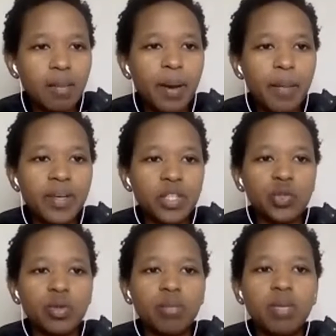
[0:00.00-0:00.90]
The
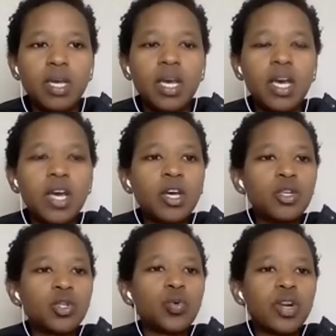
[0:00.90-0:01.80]
purpose should be
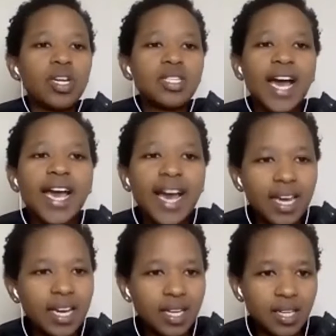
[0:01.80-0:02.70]
to
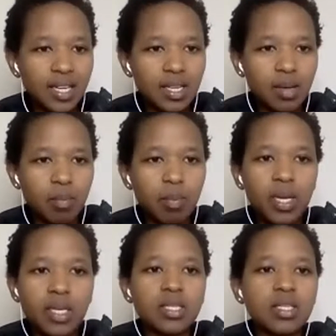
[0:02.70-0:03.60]
retire in a certain
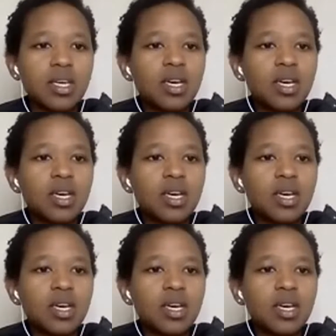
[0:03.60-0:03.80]
place,